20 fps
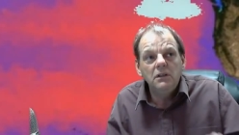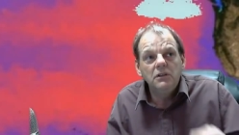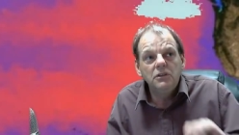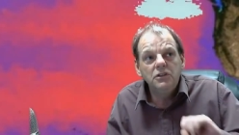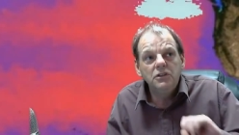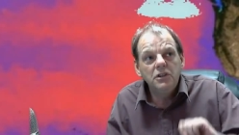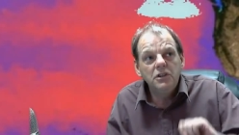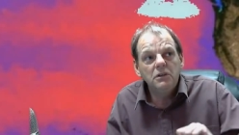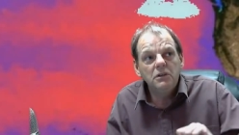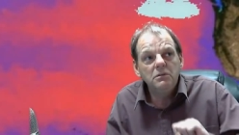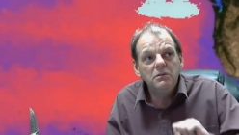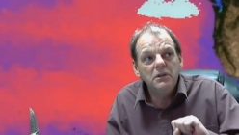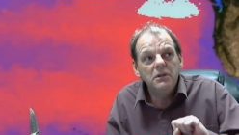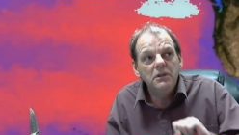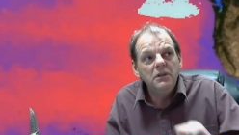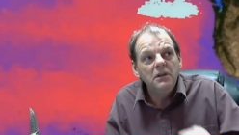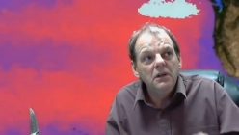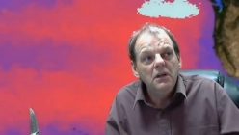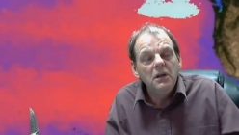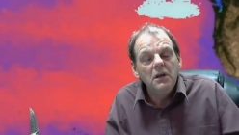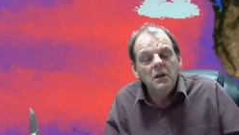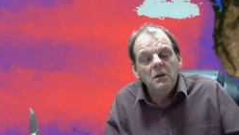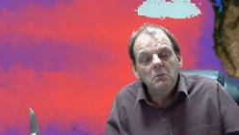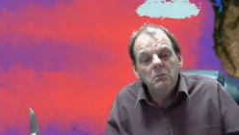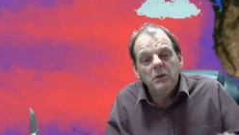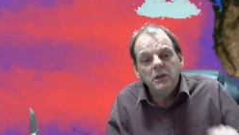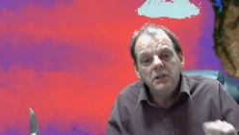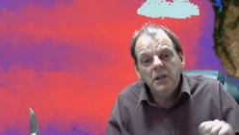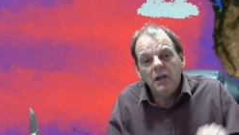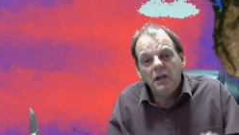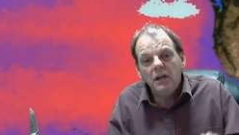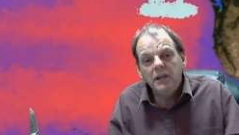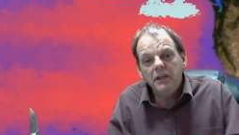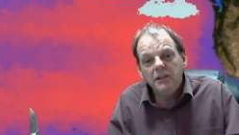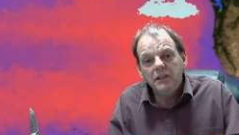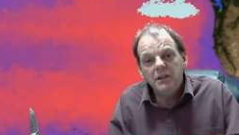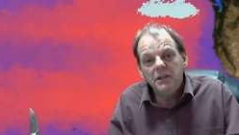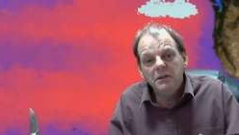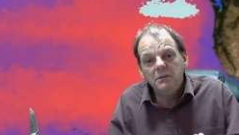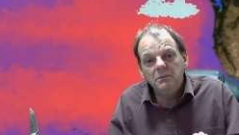their children, by
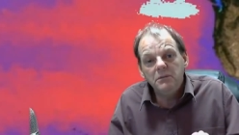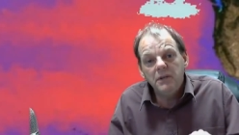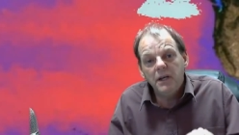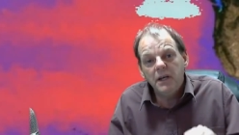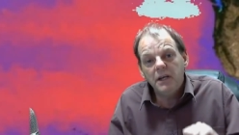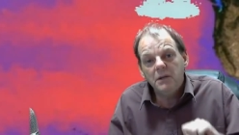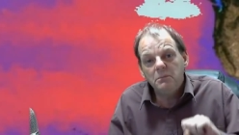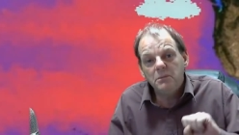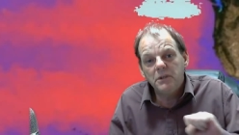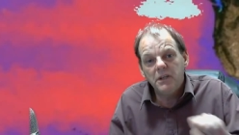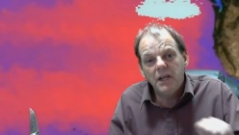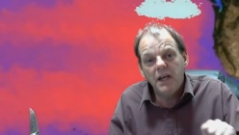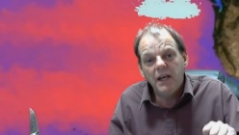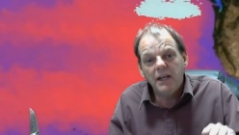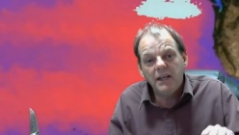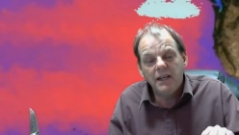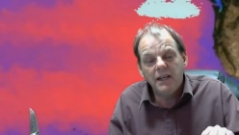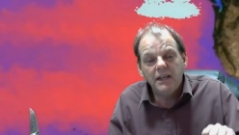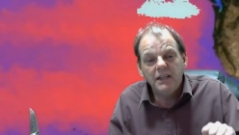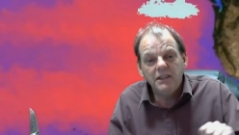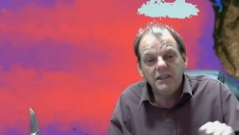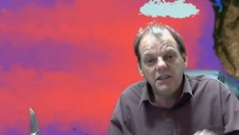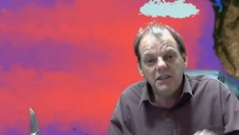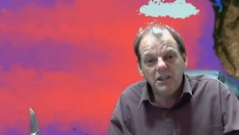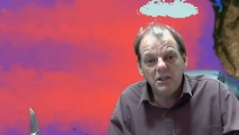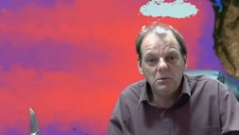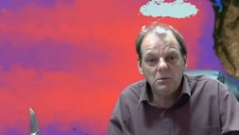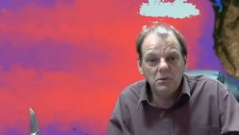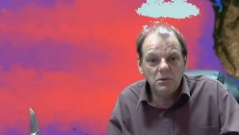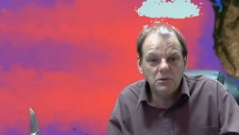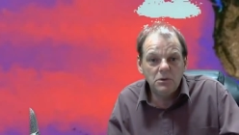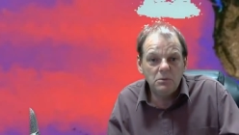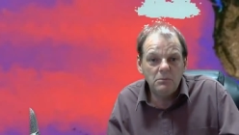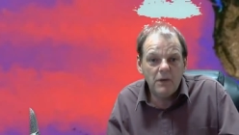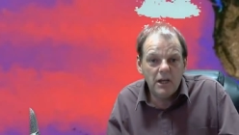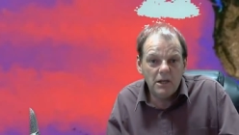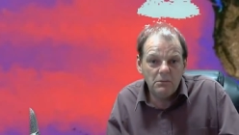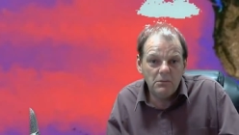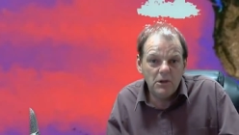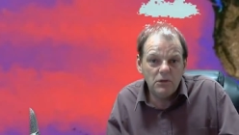telling them that a banana is equal to
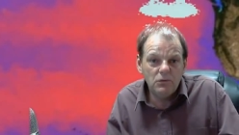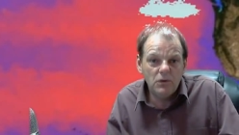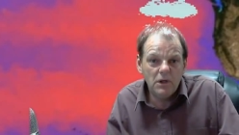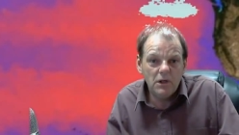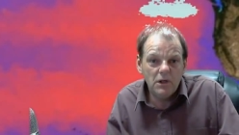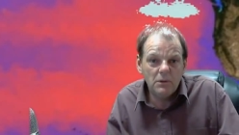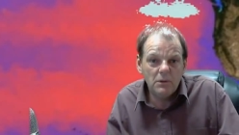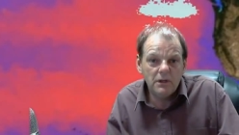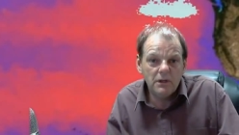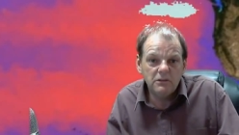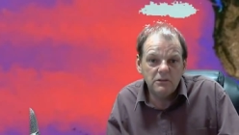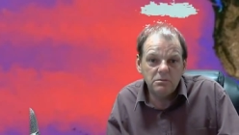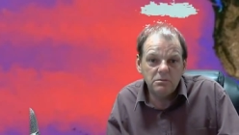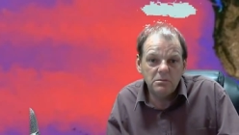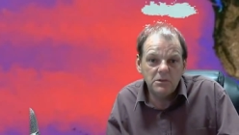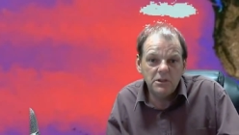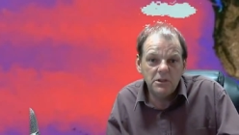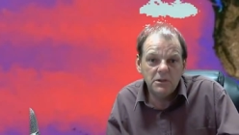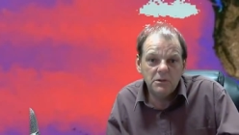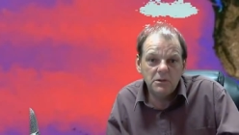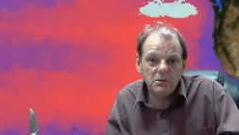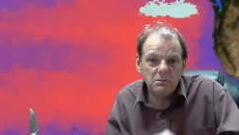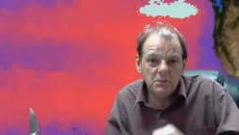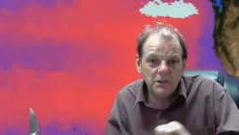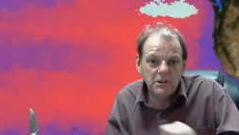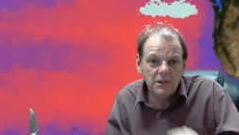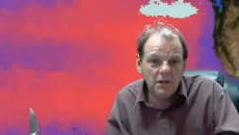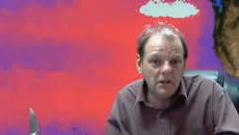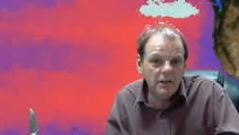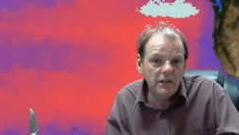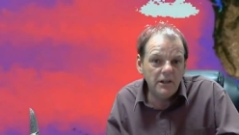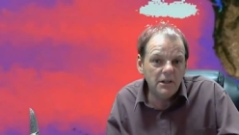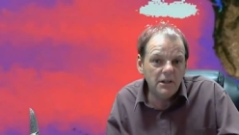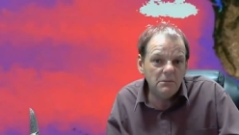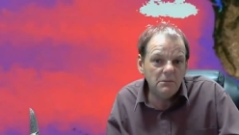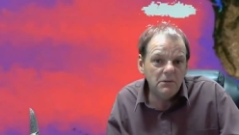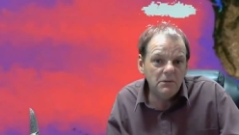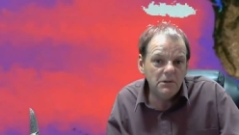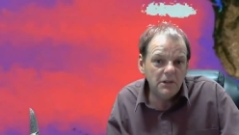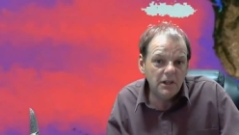man made radioactive material, by telling
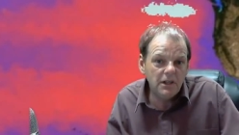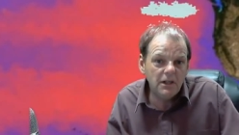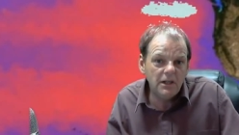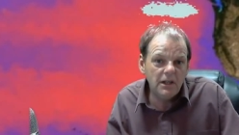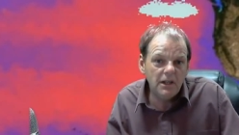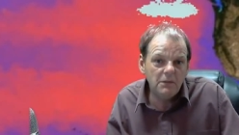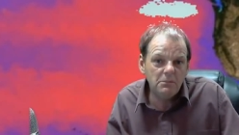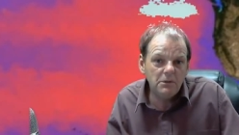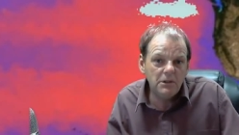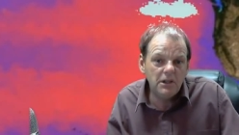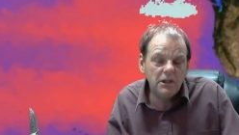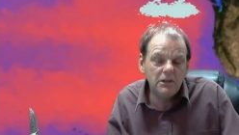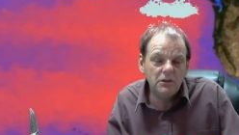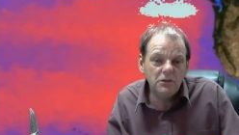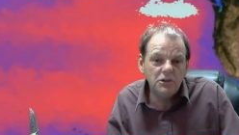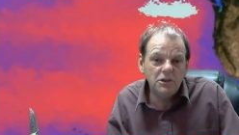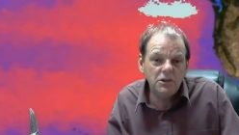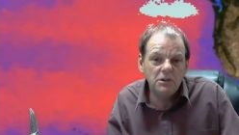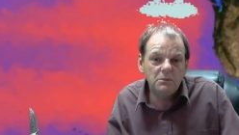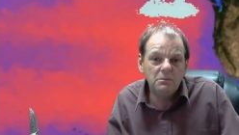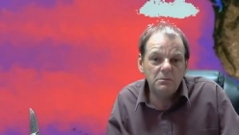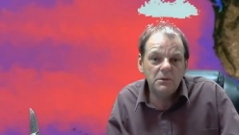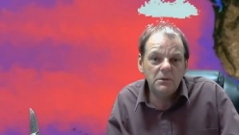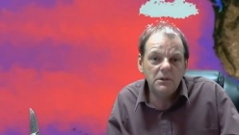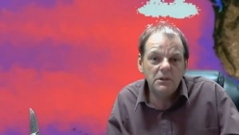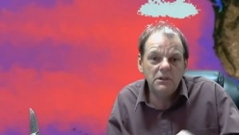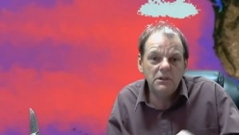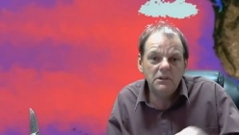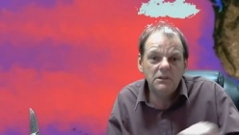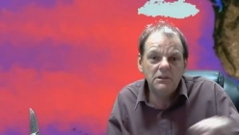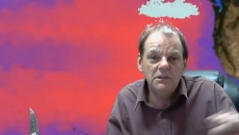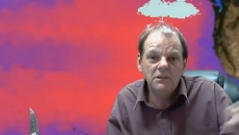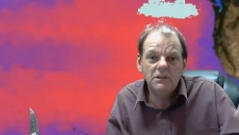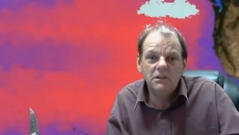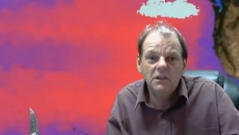them that a potato chip is